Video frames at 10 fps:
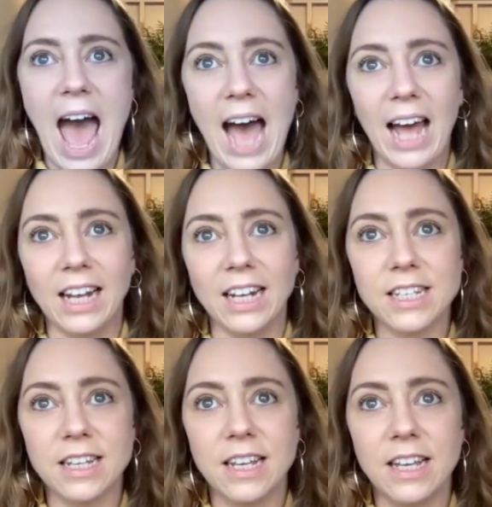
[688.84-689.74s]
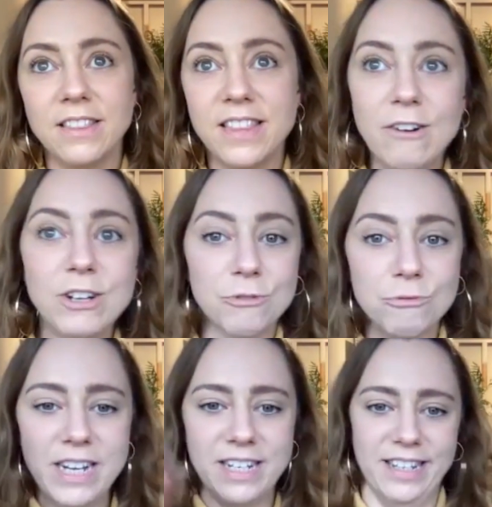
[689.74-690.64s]
And there is a
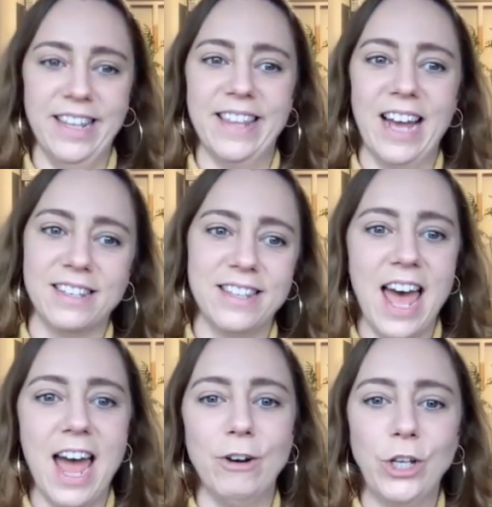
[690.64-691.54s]
reason that that's there,